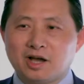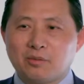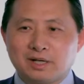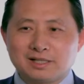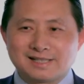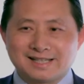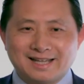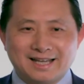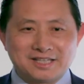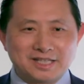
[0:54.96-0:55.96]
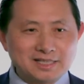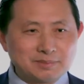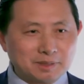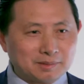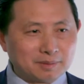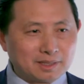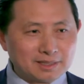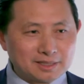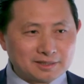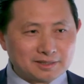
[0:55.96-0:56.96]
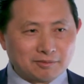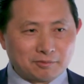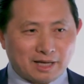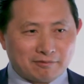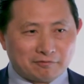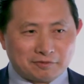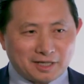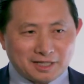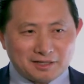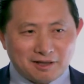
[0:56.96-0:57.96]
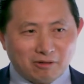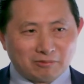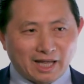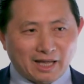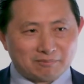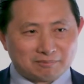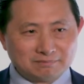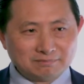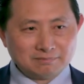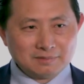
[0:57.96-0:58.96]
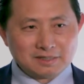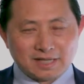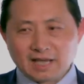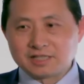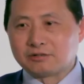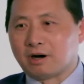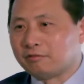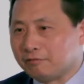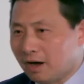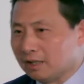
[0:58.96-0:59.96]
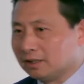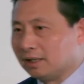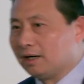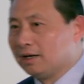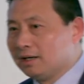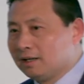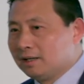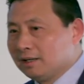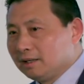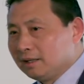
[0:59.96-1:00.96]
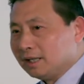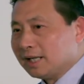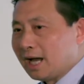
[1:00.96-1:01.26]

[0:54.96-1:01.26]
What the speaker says: know what is CKGSB because we have a very long name, thanks to our founder, Li